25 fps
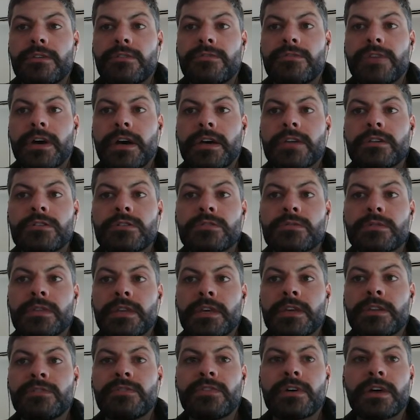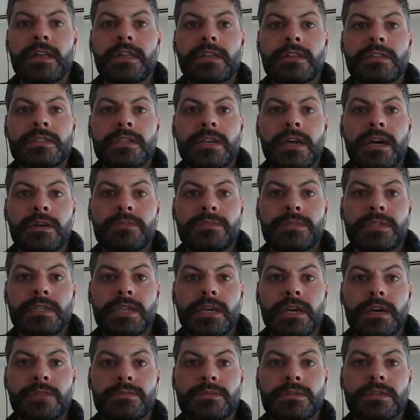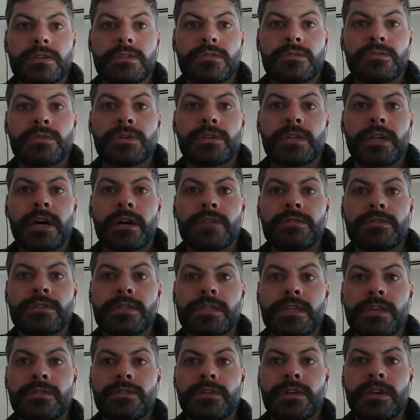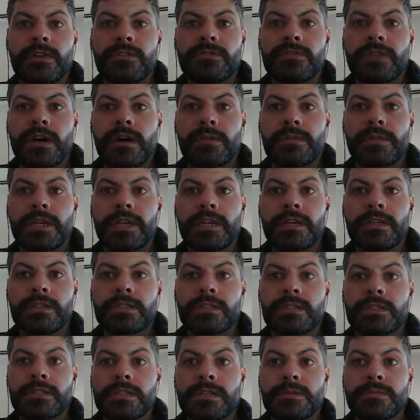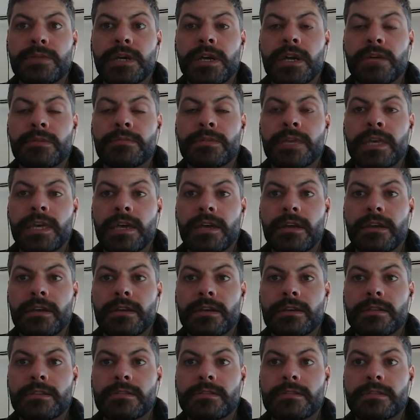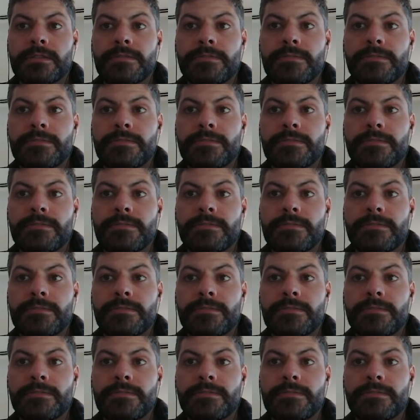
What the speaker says: Values with invalid timestamps will not receive enough nominations to become candidates.